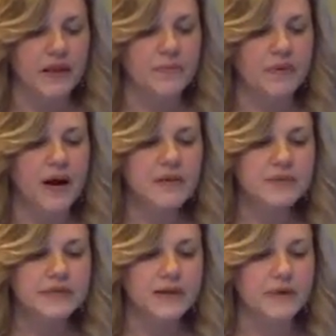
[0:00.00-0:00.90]
The problem
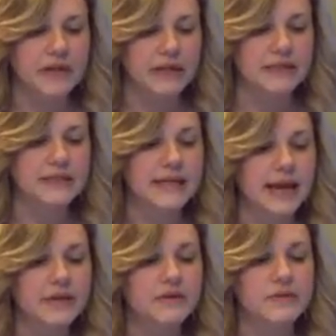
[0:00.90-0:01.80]
statement is
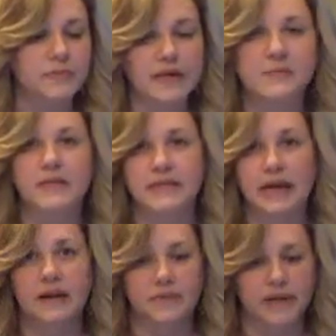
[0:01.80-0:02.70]
standards must be
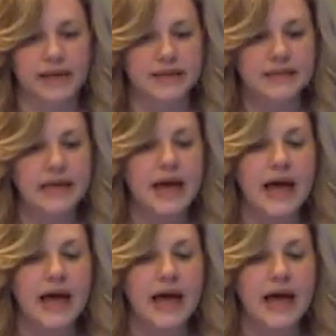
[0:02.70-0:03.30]
set in place,